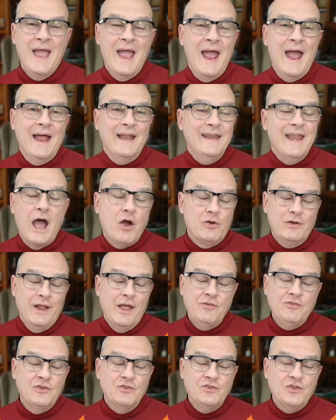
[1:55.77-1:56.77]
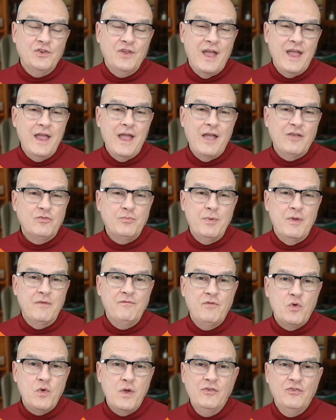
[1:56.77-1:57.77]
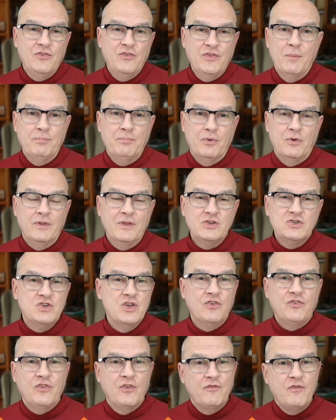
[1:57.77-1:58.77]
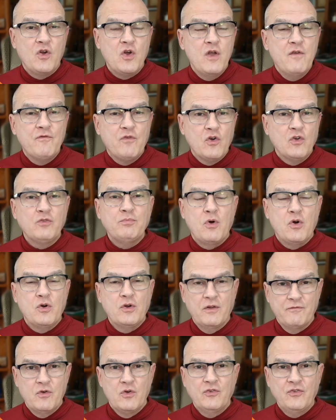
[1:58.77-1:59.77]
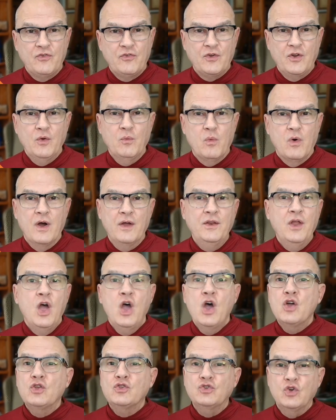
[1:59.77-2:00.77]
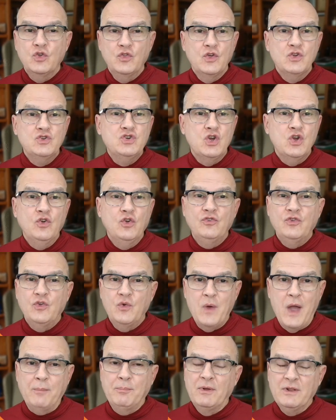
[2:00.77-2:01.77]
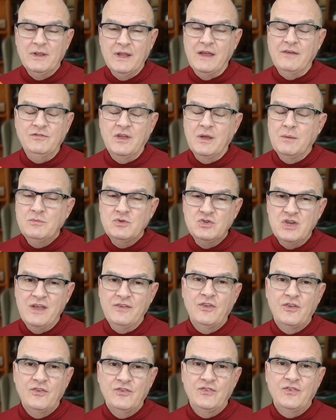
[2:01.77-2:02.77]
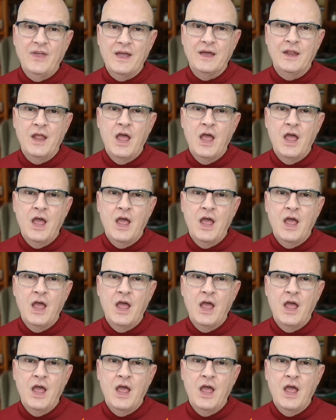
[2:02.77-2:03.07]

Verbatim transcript: now, our lesson today has been very simple. It's just the very first part of verse 31 to the Jews who had believed him, Jesus said,